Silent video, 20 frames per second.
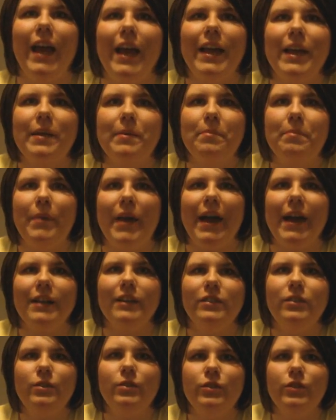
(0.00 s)
I am
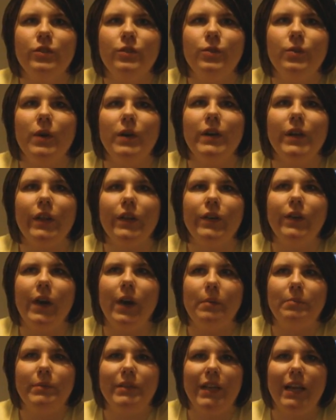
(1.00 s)
back to do another
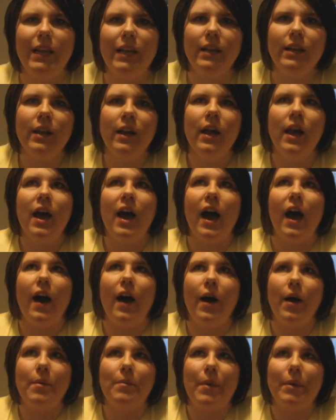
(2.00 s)
update.
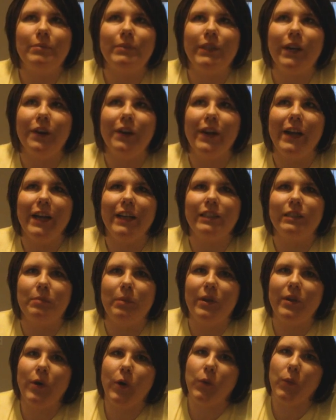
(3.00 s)
I'm sorry it's
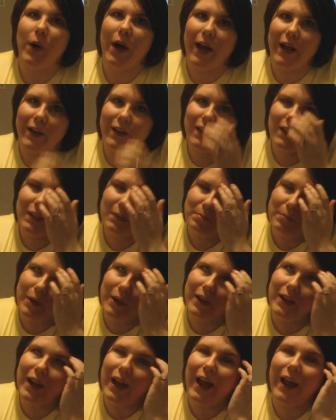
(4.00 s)
been a while,
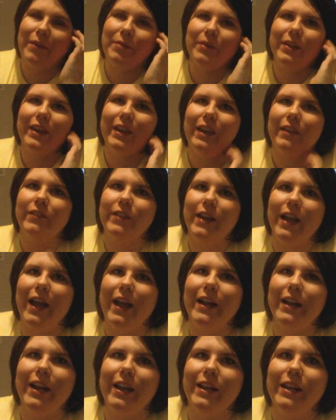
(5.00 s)
but I really haven't
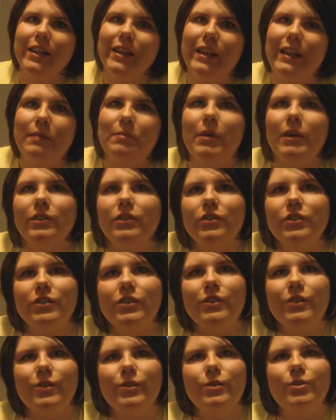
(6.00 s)
had anything much
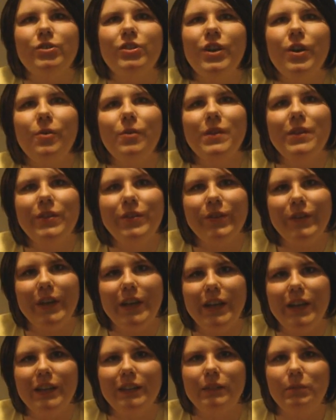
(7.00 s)
to share with you
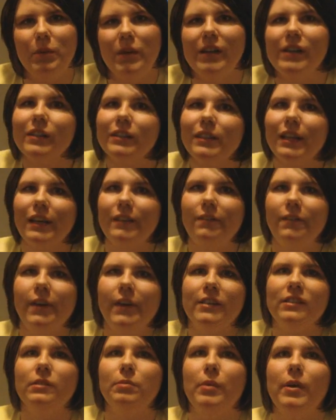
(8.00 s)
ladies because life
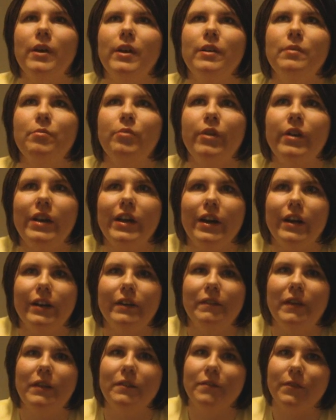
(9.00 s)
has been pretty
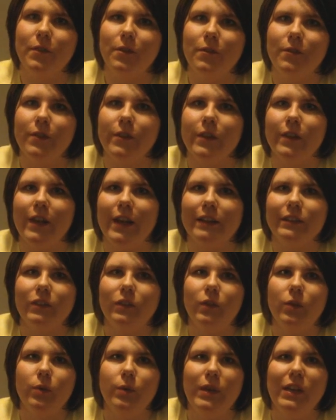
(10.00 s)
uneventful for the
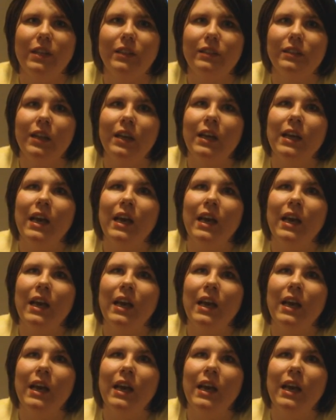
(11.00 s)
last few weeks.